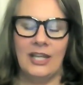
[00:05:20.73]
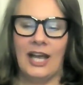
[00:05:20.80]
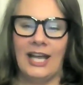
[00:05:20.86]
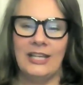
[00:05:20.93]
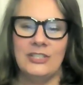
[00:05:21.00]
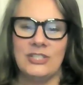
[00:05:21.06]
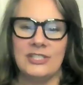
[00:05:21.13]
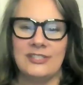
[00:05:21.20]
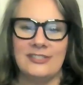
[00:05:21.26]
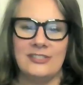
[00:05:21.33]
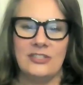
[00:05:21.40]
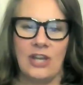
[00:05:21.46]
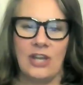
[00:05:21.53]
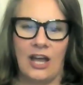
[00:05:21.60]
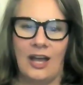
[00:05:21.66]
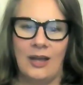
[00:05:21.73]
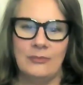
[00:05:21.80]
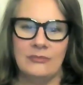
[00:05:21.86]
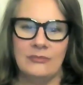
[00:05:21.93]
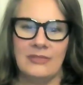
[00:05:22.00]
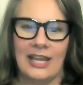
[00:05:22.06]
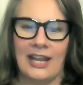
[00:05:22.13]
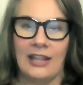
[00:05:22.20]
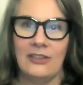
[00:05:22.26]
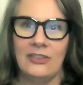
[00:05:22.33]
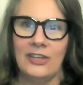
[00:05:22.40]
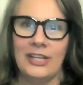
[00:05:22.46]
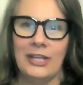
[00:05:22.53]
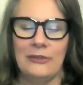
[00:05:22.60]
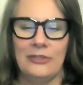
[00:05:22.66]
I just stop and I
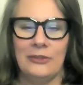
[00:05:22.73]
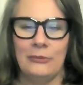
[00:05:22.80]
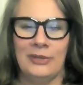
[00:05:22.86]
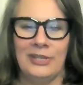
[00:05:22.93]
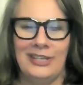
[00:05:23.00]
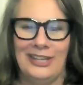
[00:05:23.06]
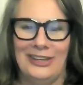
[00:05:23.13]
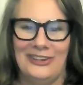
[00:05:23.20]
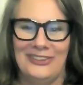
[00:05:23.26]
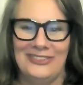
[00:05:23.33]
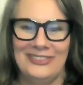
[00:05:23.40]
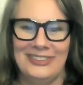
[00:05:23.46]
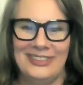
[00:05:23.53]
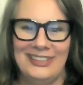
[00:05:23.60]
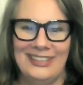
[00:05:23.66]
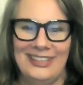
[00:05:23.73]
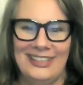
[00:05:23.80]
look out the window